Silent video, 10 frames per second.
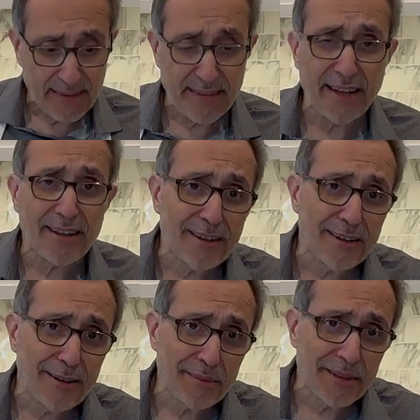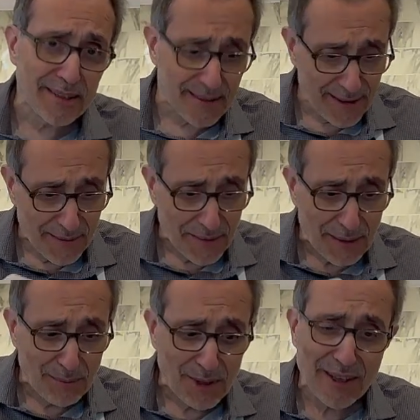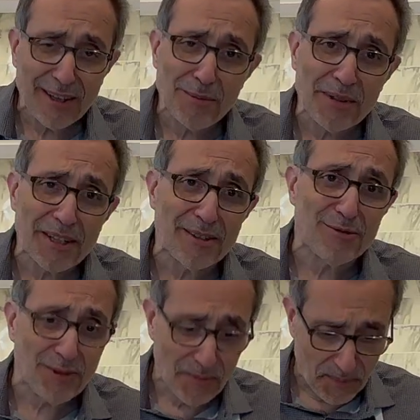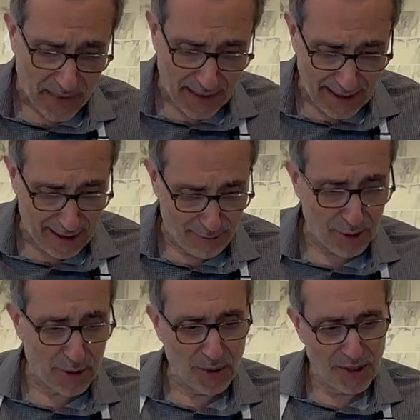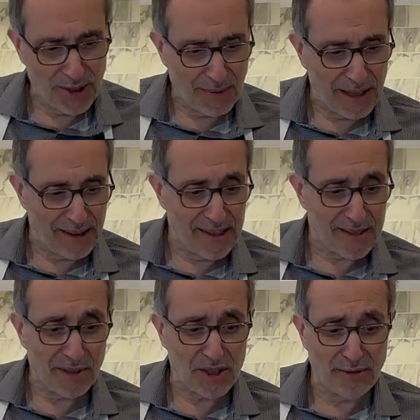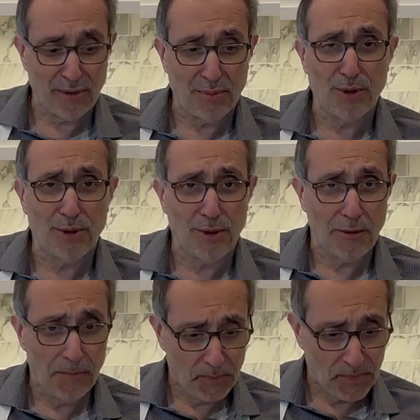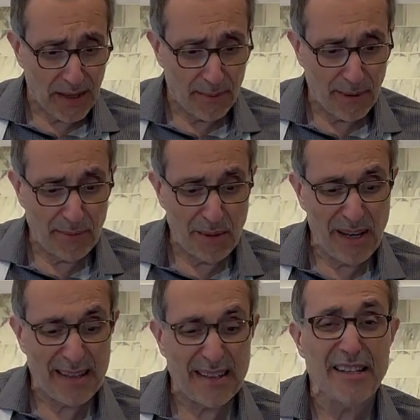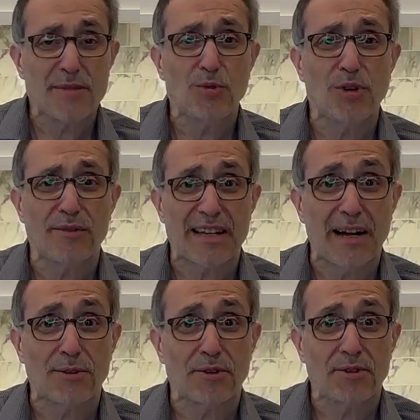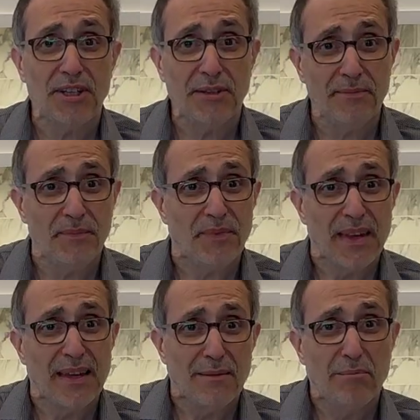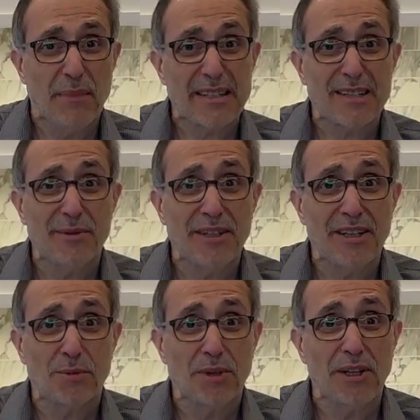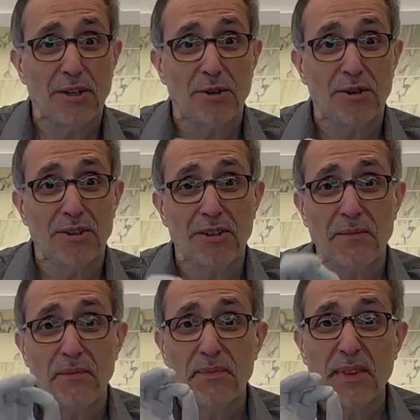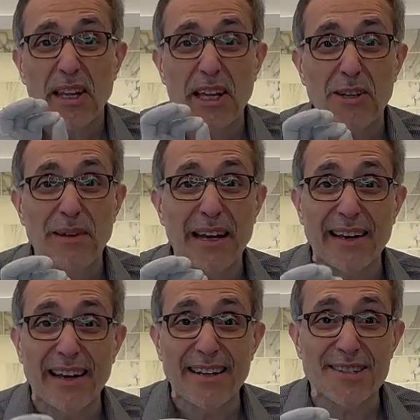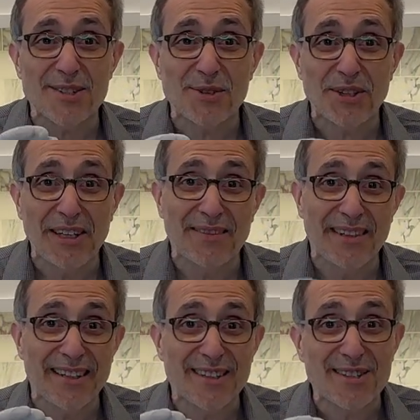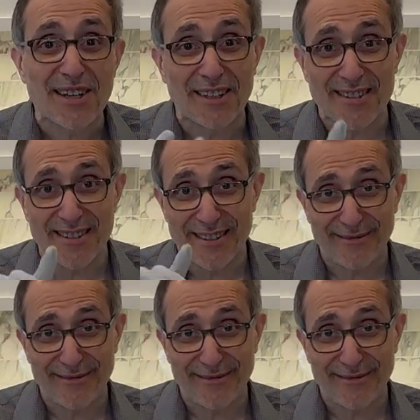Take a little bit, put a little bit of, like if you're doing about this much of a bowl, about maybe a teaspoon of sour cream, mix them in there really good. It'll be a nice creamy salsa.